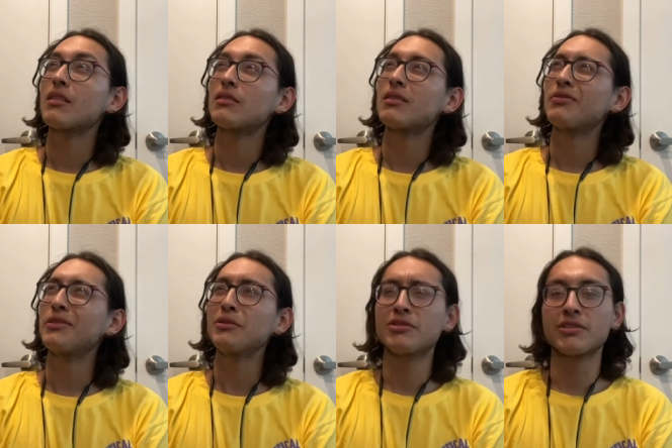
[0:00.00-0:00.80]
the
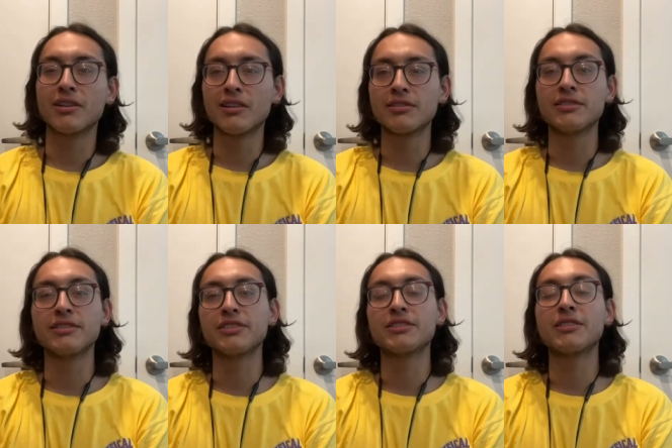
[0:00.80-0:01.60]
future, honestly,
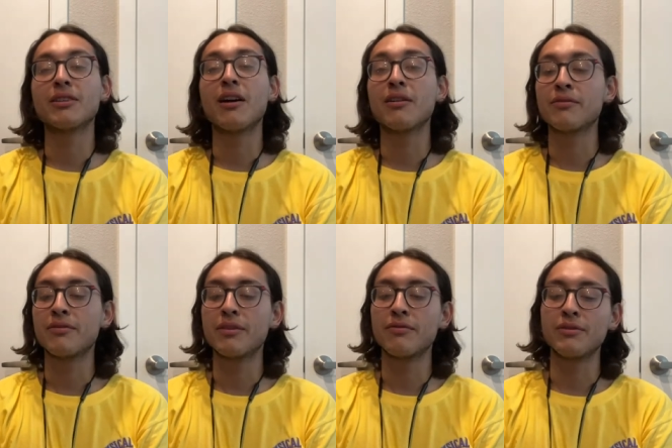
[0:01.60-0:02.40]
just the thought of
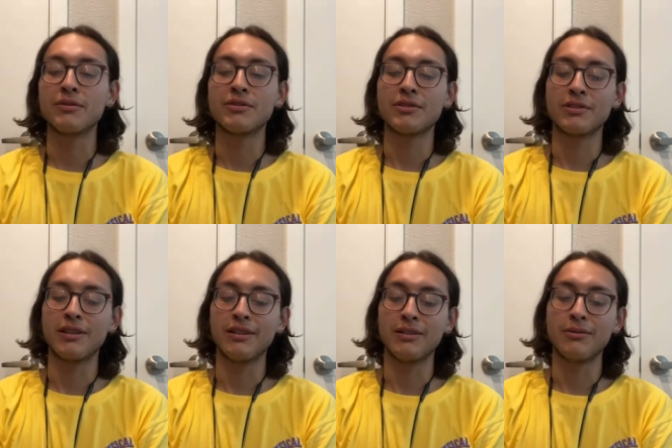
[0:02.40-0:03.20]
the future,
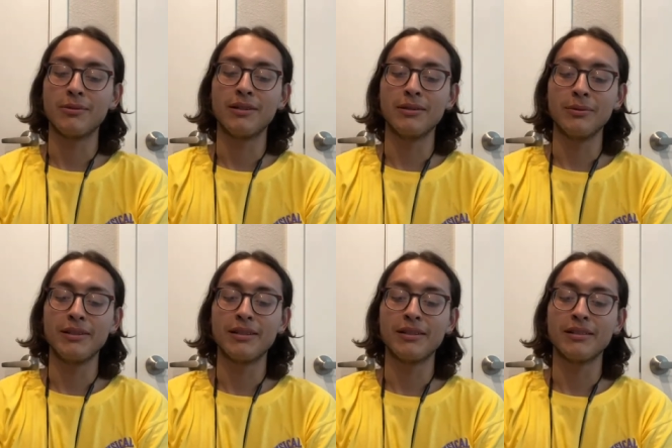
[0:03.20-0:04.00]
like what we
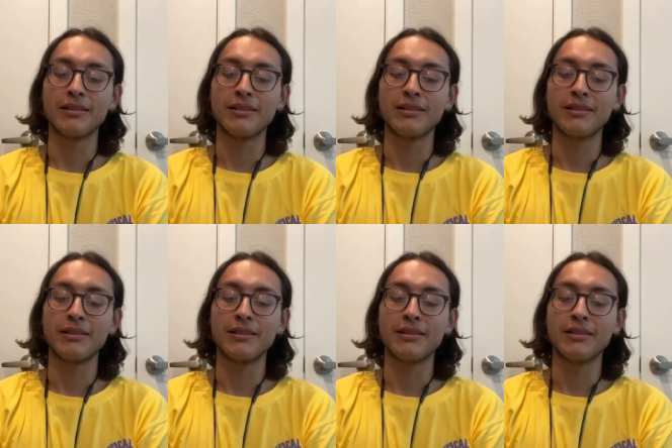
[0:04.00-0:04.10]
can